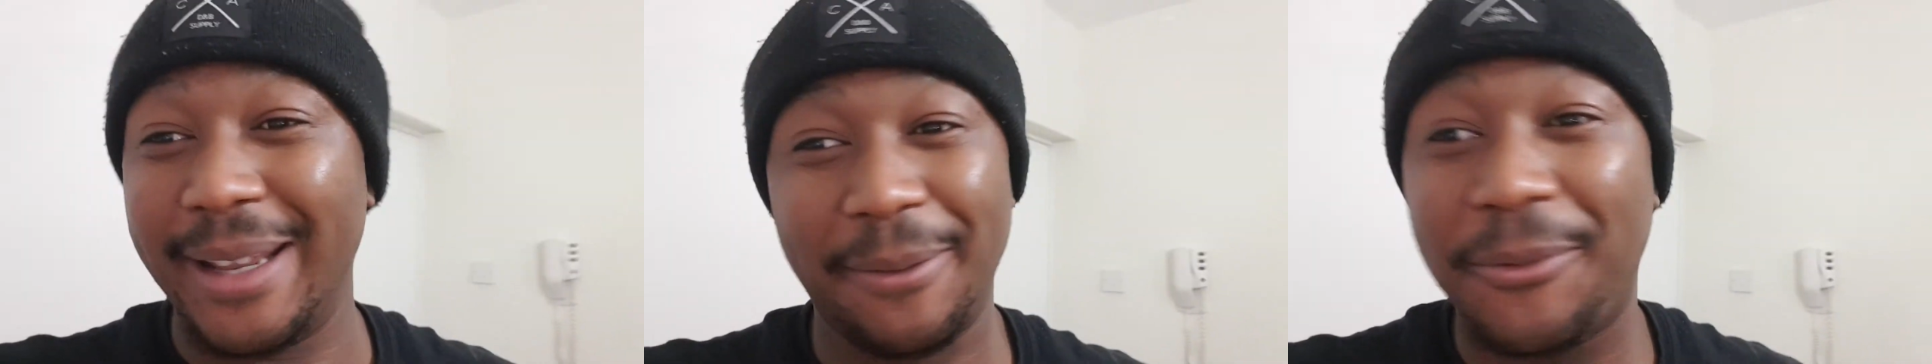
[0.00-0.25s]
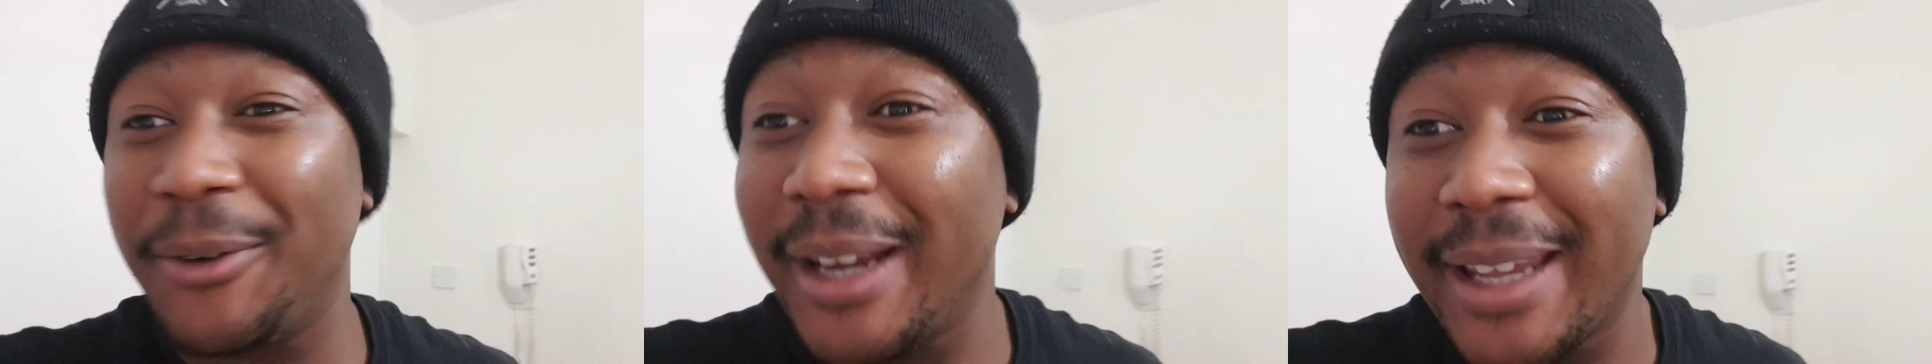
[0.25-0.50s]

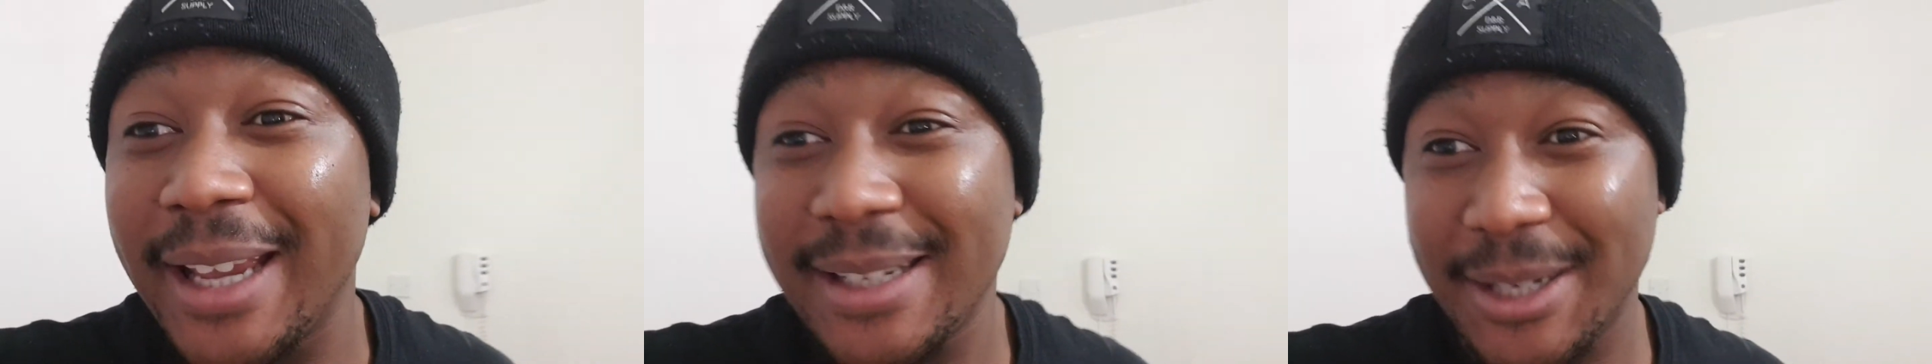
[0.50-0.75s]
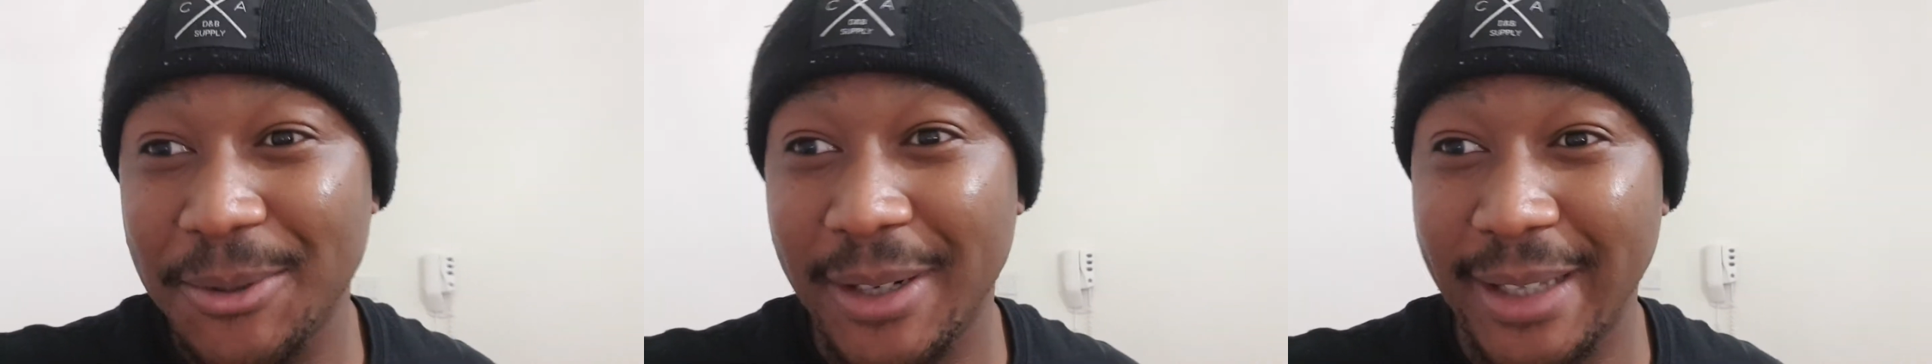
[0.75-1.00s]
Free kicks
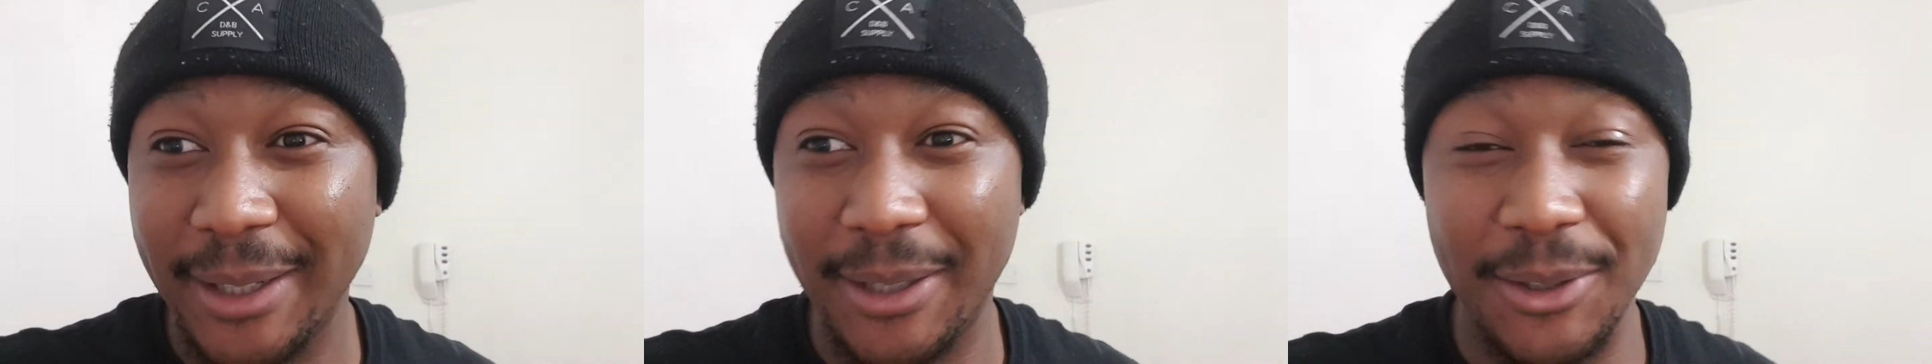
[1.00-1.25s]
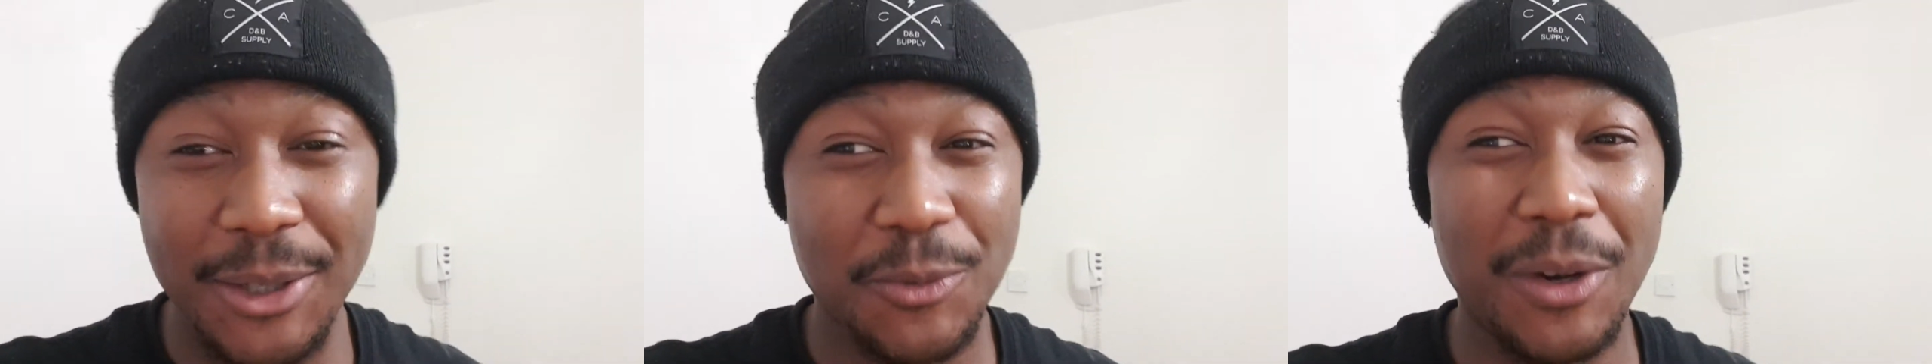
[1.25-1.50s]
as well. Like
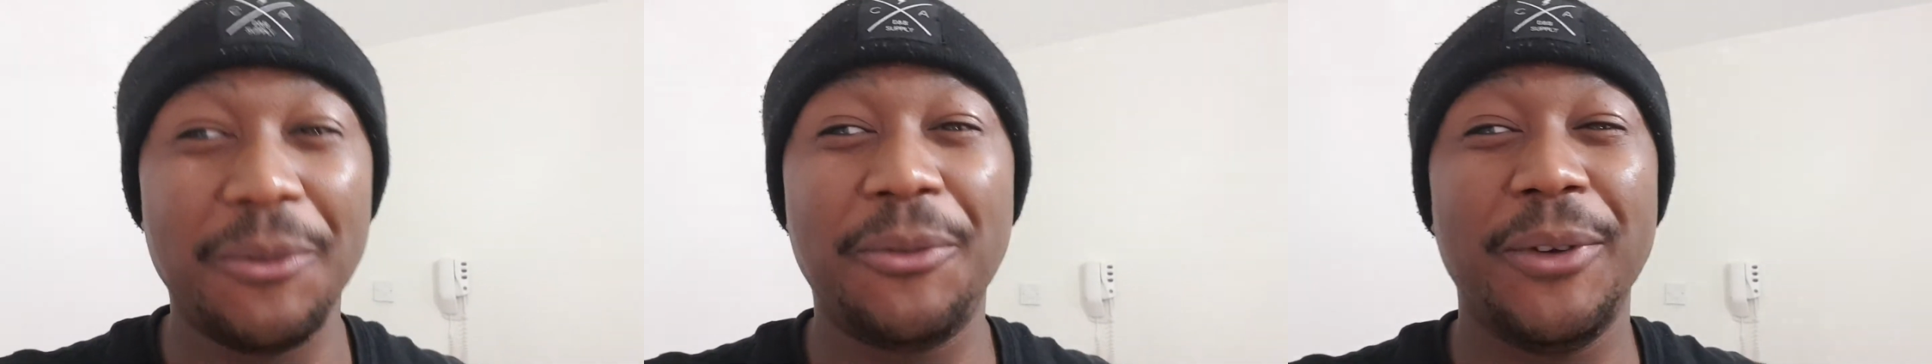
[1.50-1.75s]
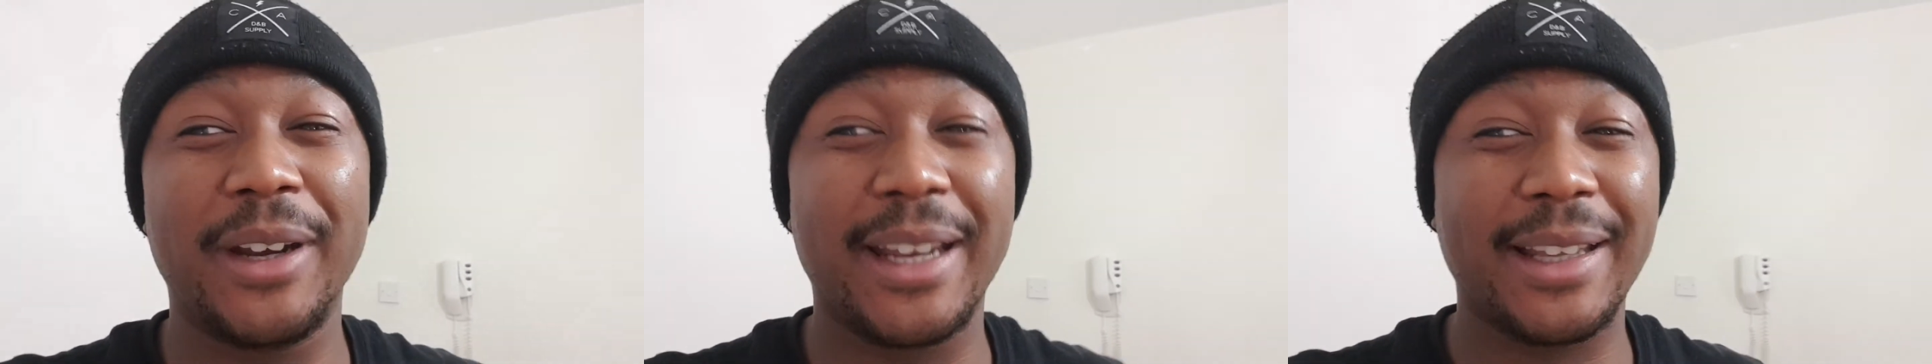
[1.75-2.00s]
there was one
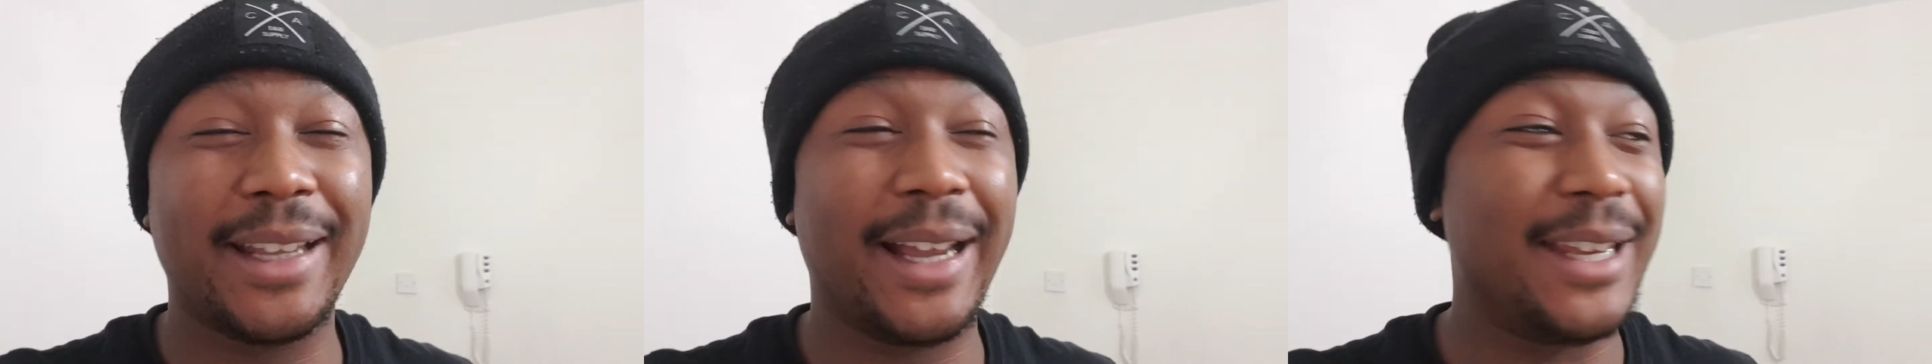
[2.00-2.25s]
free kick that